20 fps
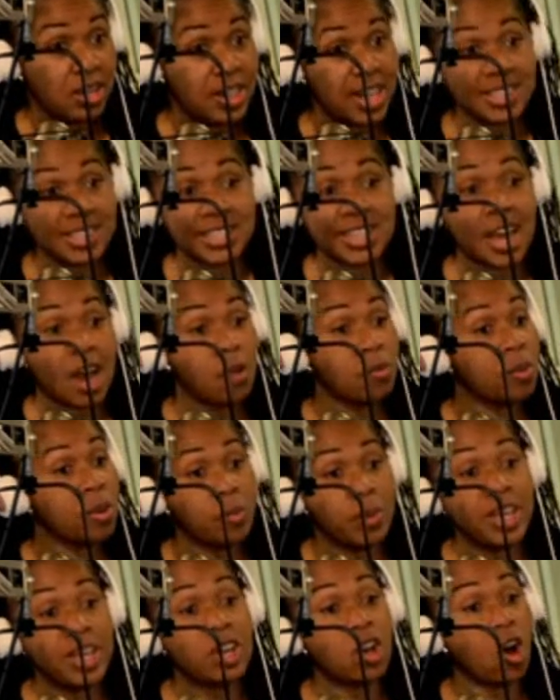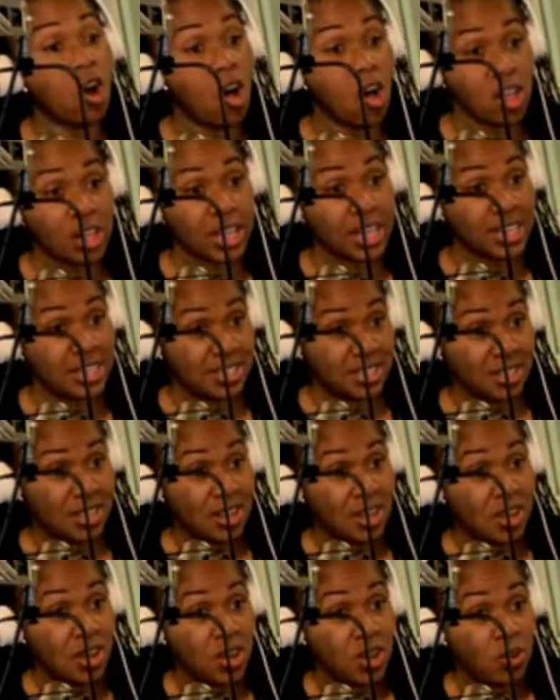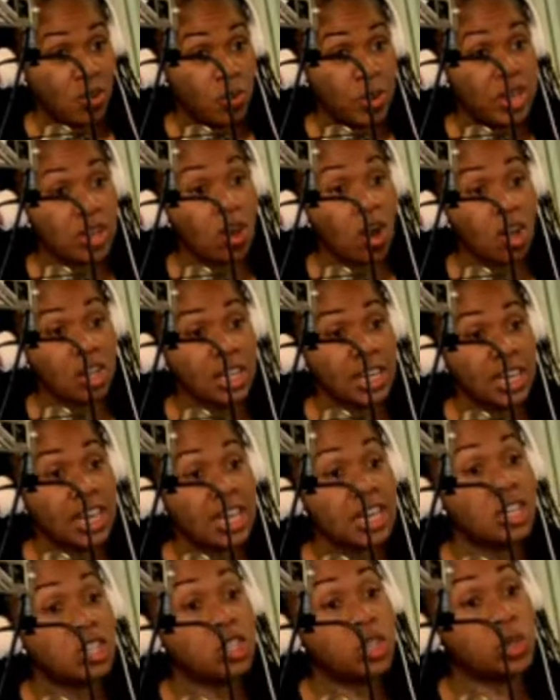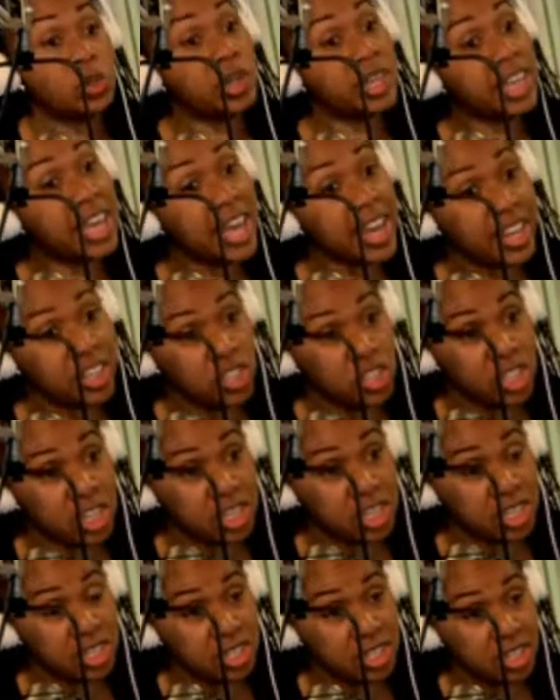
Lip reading: That's not what we call it. We call it an adjudication.